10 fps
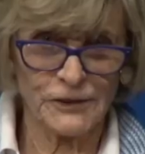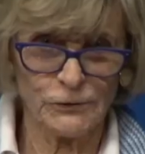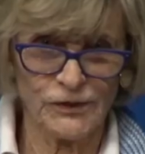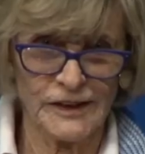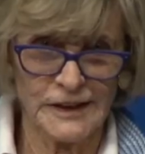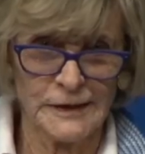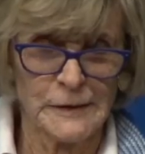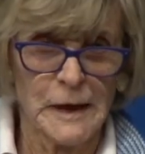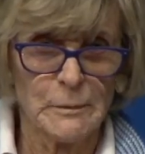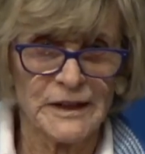so funny.
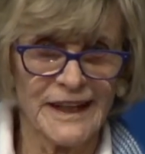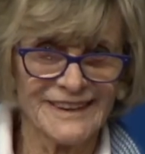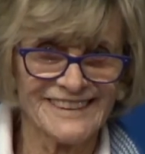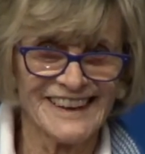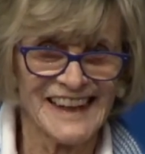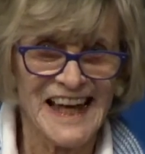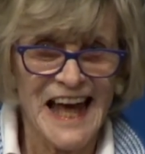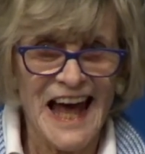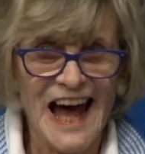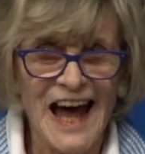Because
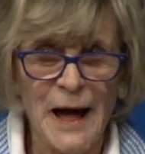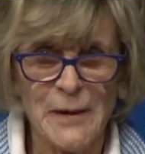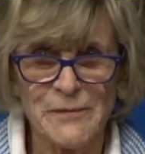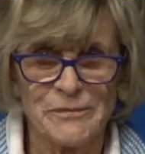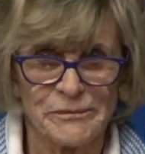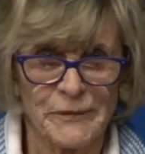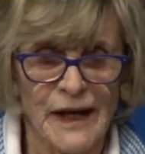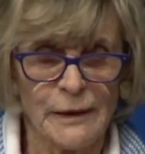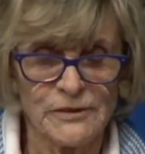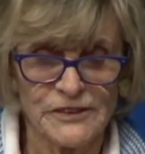
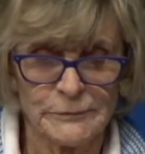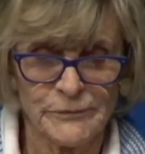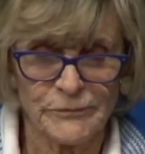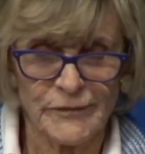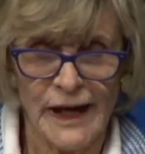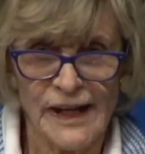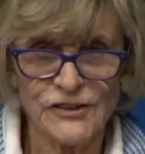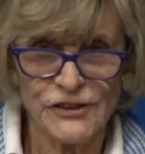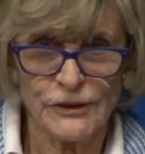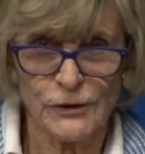I was
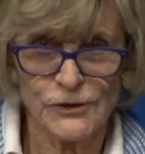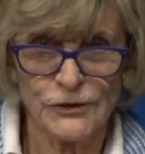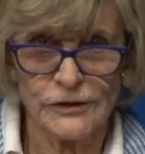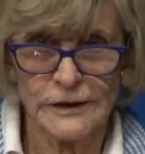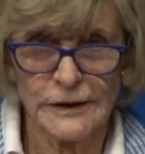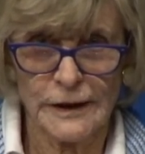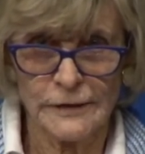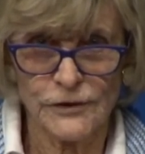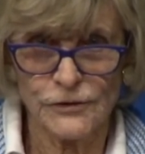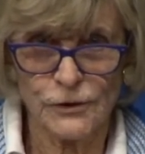asked to go to the
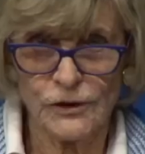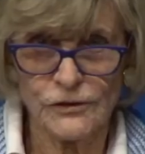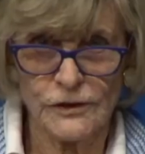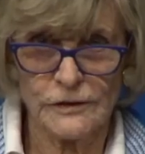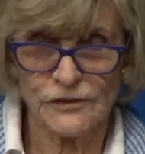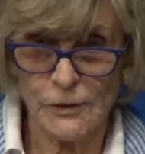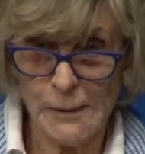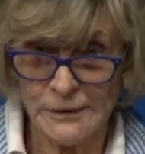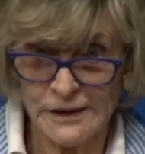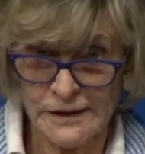to talk to the
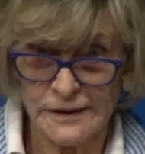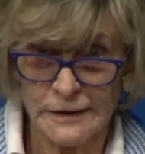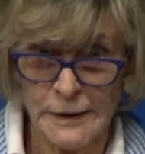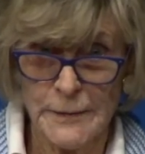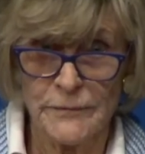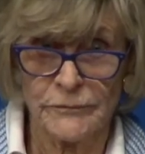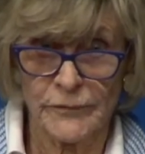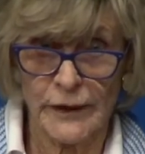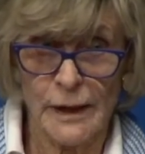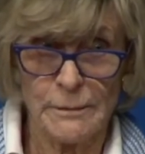Japanese
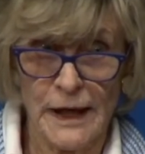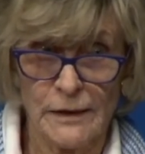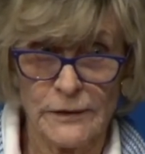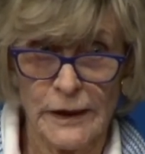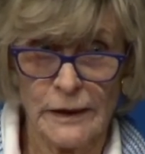about